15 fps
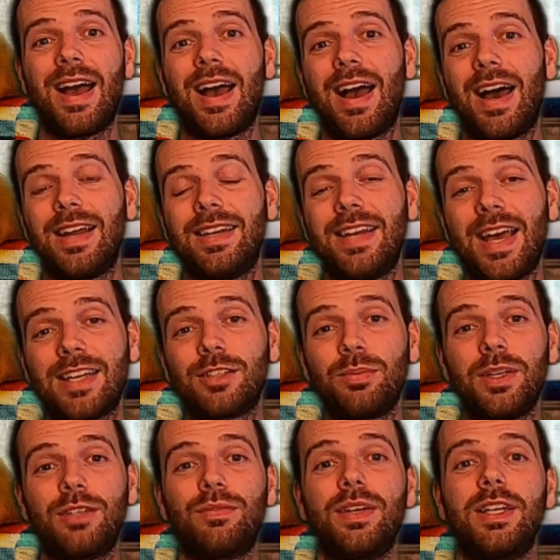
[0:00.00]
And next
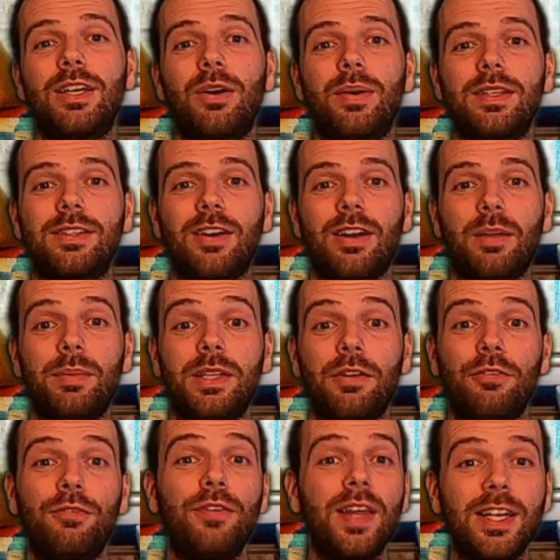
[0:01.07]
week's video is going to be the
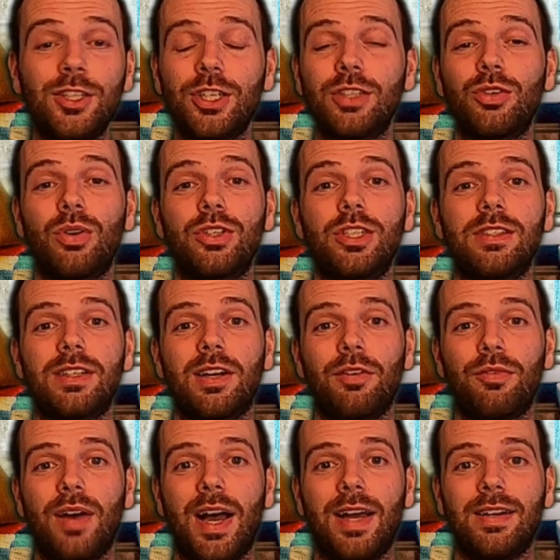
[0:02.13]
finishing touches in our
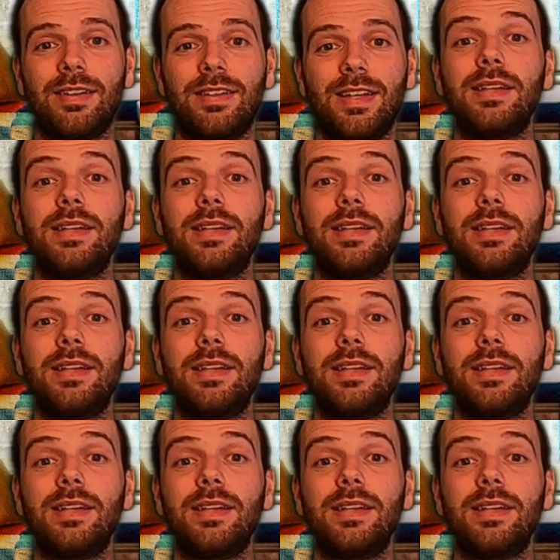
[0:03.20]
van.